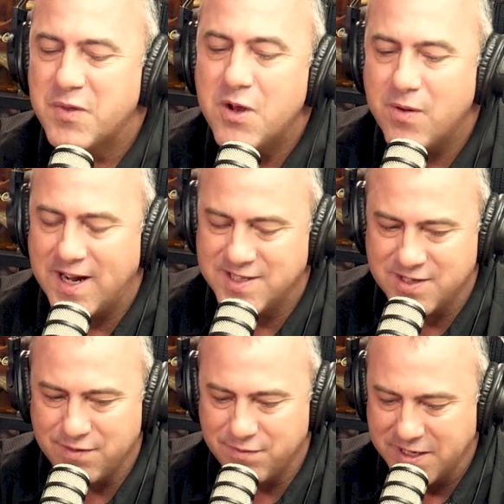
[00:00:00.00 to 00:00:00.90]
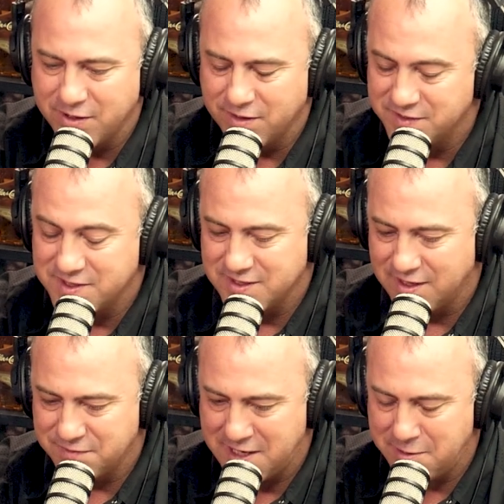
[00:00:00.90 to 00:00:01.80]
You know what? I saw a video of, this is
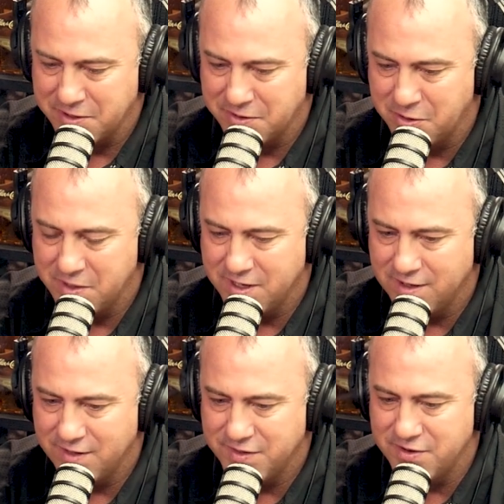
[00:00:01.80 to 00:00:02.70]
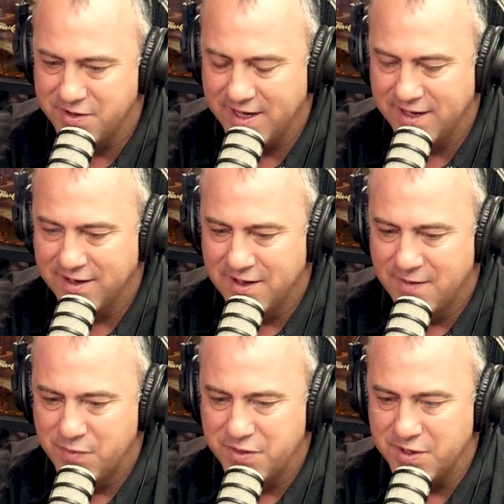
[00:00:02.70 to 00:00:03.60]
off topic a little bit, the other day.
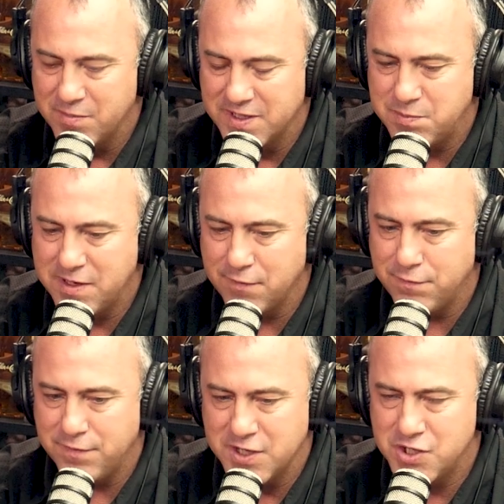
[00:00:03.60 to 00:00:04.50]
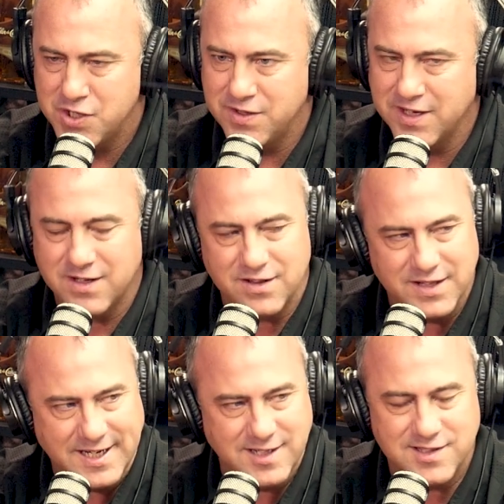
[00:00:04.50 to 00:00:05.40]
There must be a fish that
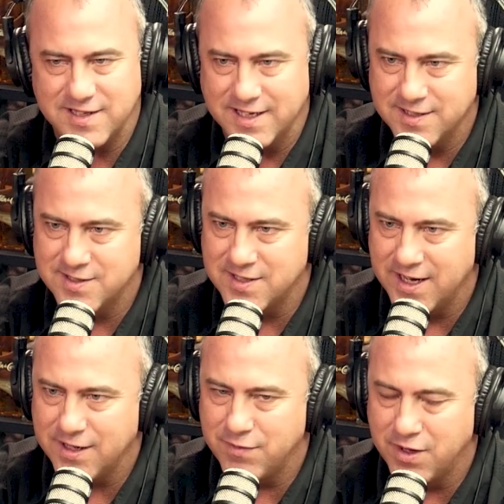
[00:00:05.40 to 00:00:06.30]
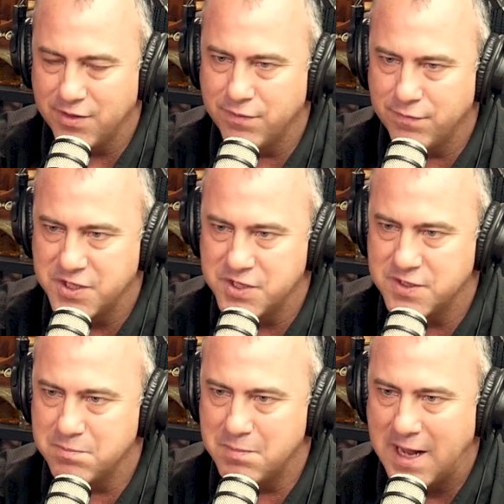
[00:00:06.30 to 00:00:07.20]
cleans the inside of other fish's
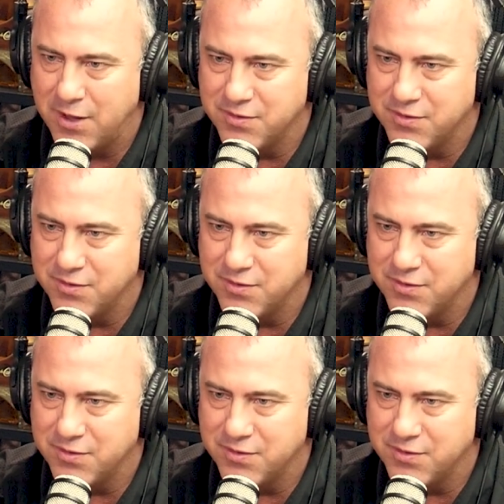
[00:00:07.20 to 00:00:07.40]
mouths.